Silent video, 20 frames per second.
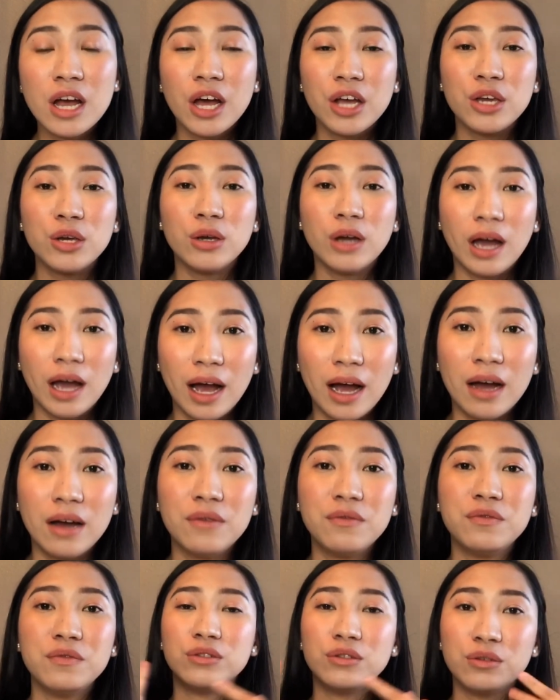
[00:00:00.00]
you
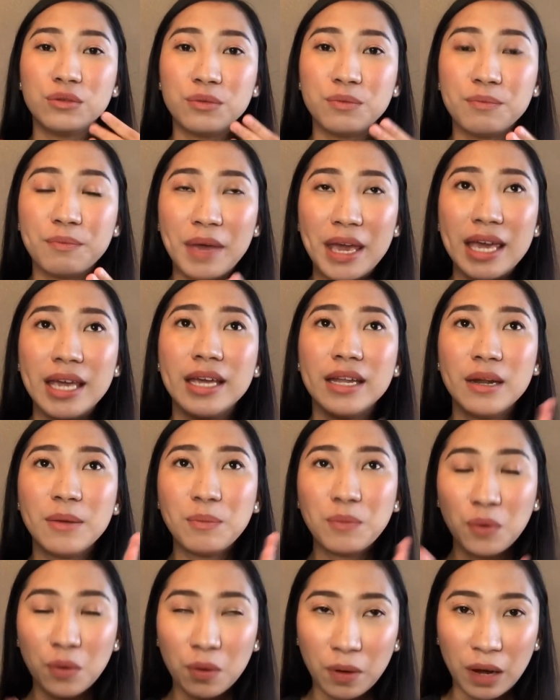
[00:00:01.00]
have to make it a
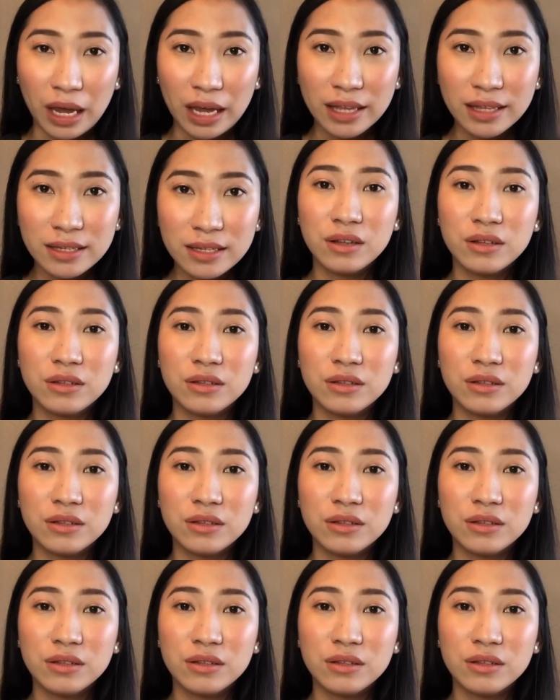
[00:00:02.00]
point